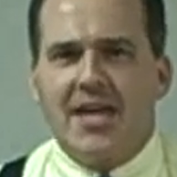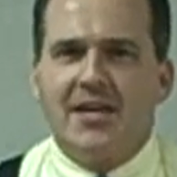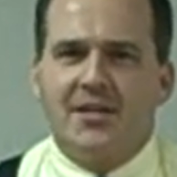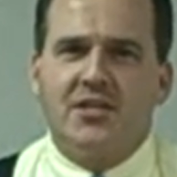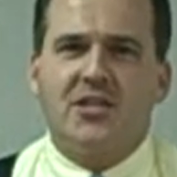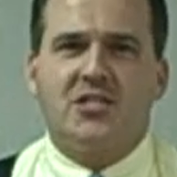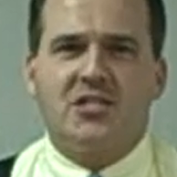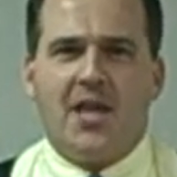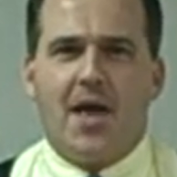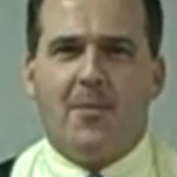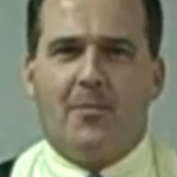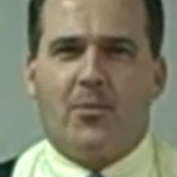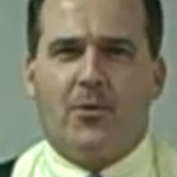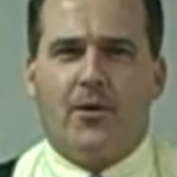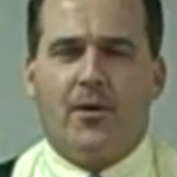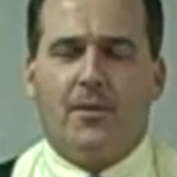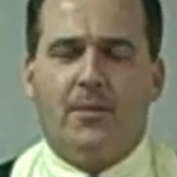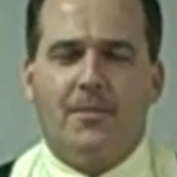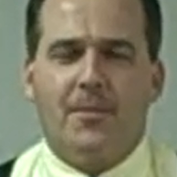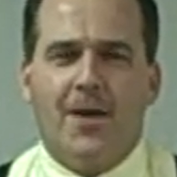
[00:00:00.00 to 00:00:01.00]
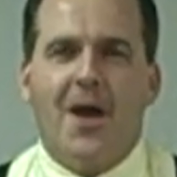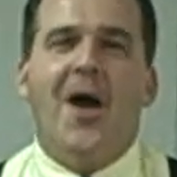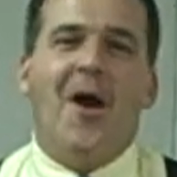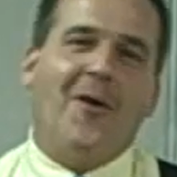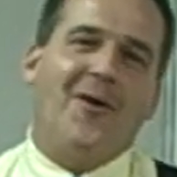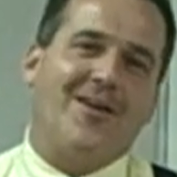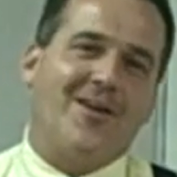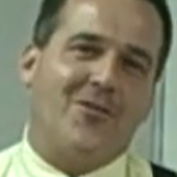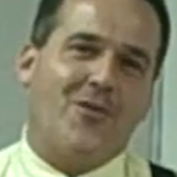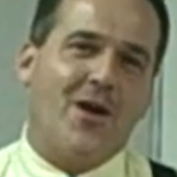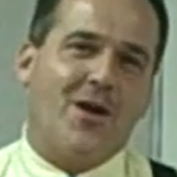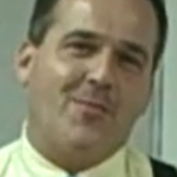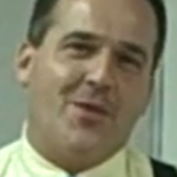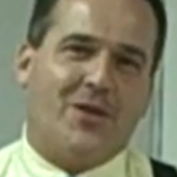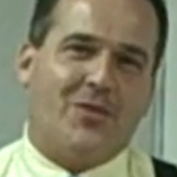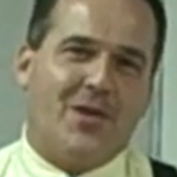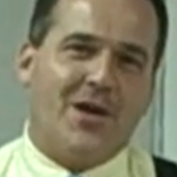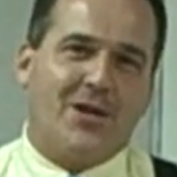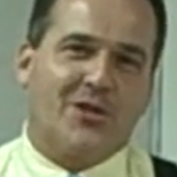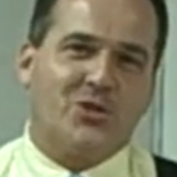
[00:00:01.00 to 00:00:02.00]
in December. All right, now think
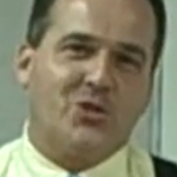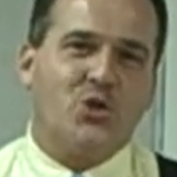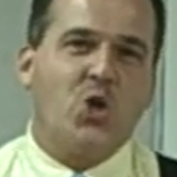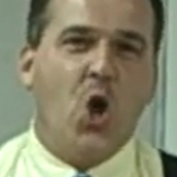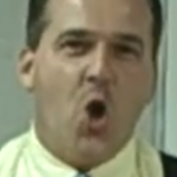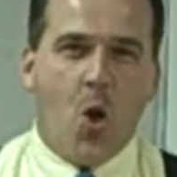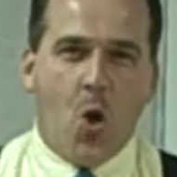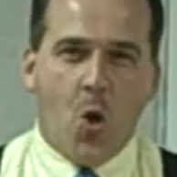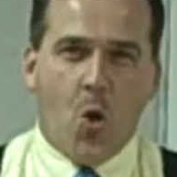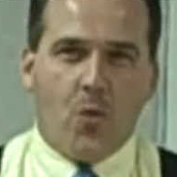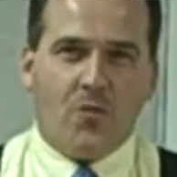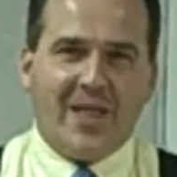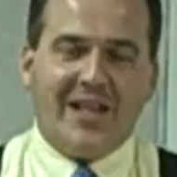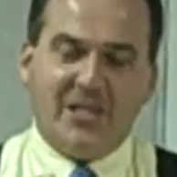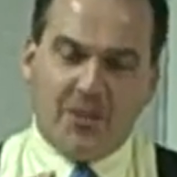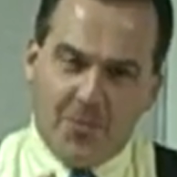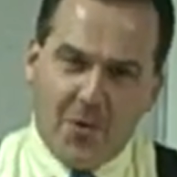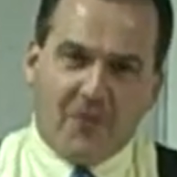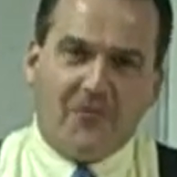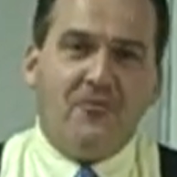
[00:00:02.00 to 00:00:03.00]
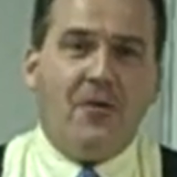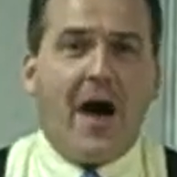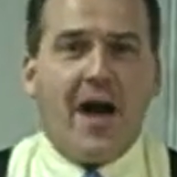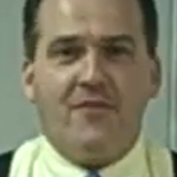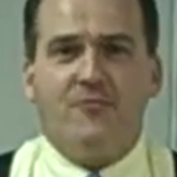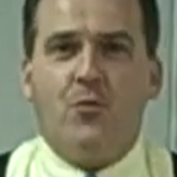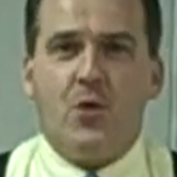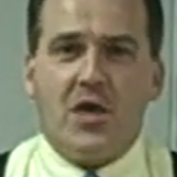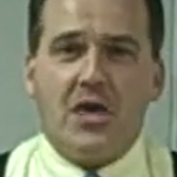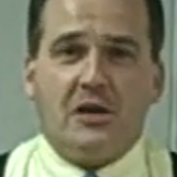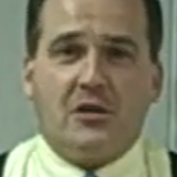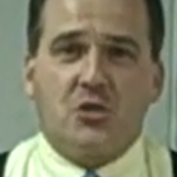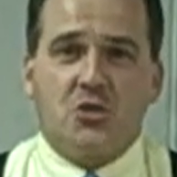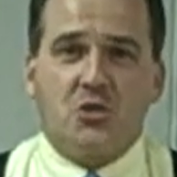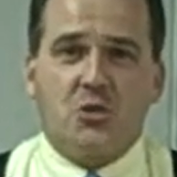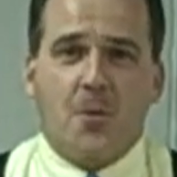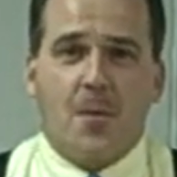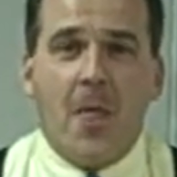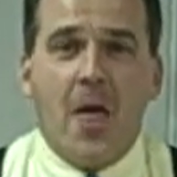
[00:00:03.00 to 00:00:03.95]
about this. That's about 5 weeks.